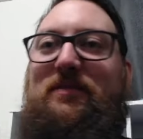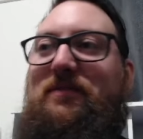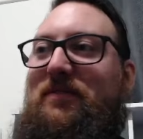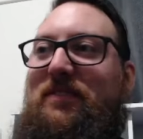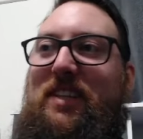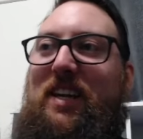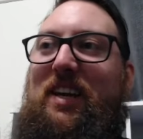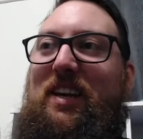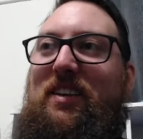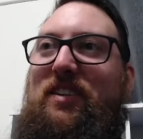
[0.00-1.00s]

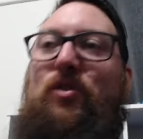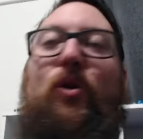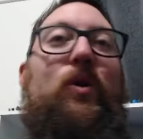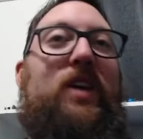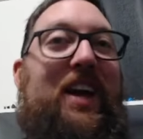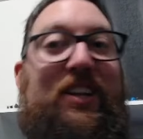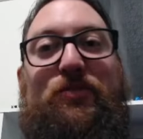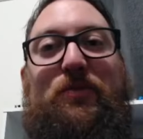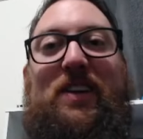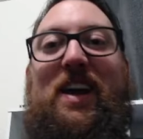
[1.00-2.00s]
the court
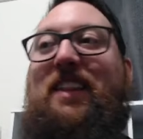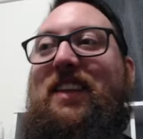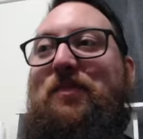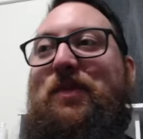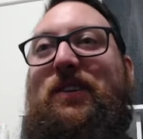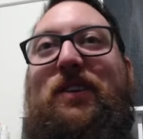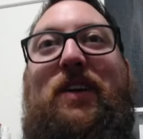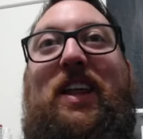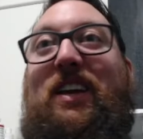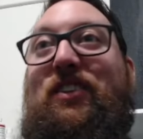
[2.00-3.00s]
henchmen had the ability where they
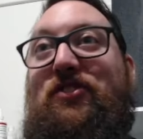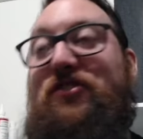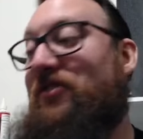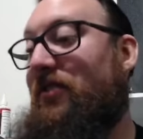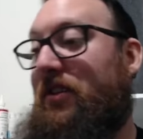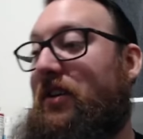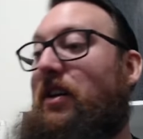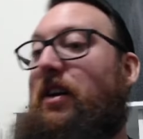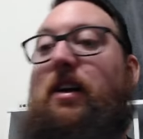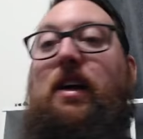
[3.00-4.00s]
could just
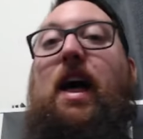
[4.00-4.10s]
act